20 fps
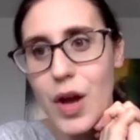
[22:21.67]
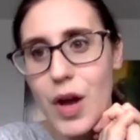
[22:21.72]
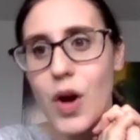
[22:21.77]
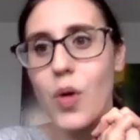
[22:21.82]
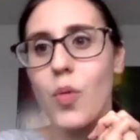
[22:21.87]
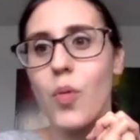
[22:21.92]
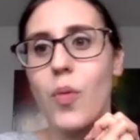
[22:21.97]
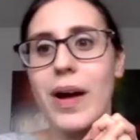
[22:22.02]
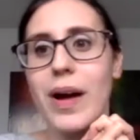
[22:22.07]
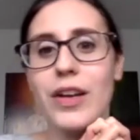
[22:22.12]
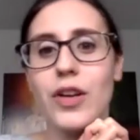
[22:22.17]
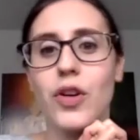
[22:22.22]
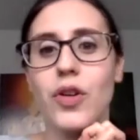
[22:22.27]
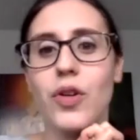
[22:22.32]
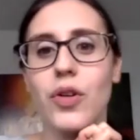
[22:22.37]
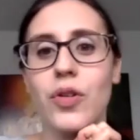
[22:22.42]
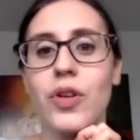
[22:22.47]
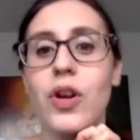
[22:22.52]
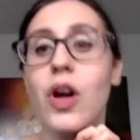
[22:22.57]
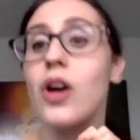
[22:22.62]
When
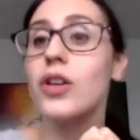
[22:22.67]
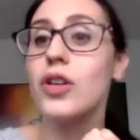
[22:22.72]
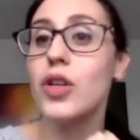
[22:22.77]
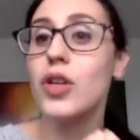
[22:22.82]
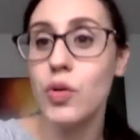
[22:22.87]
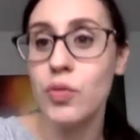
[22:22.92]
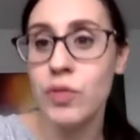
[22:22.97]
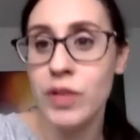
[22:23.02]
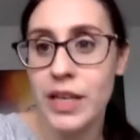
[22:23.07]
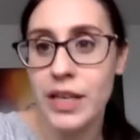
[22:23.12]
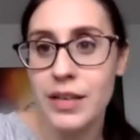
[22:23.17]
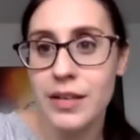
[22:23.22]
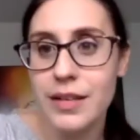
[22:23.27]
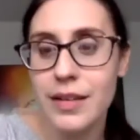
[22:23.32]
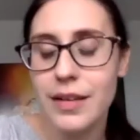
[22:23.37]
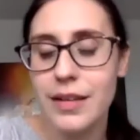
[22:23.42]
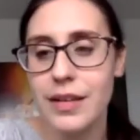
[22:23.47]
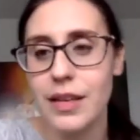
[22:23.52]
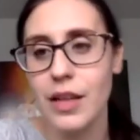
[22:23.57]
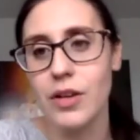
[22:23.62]
you're non-union,
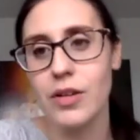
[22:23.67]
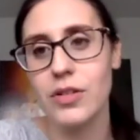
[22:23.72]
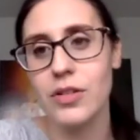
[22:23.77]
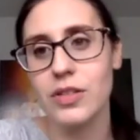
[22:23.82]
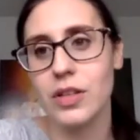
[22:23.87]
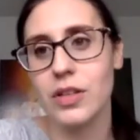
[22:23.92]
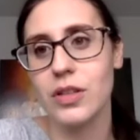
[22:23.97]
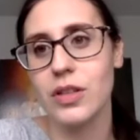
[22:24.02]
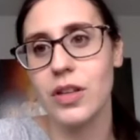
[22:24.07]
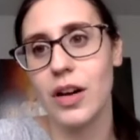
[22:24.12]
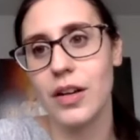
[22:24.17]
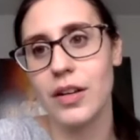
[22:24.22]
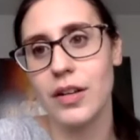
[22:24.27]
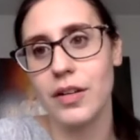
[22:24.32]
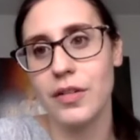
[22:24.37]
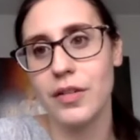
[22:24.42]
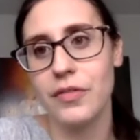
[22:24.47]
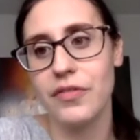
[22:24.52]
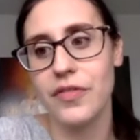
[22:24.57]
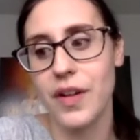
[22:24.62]
there's a lot
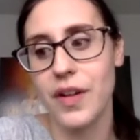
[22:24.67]
of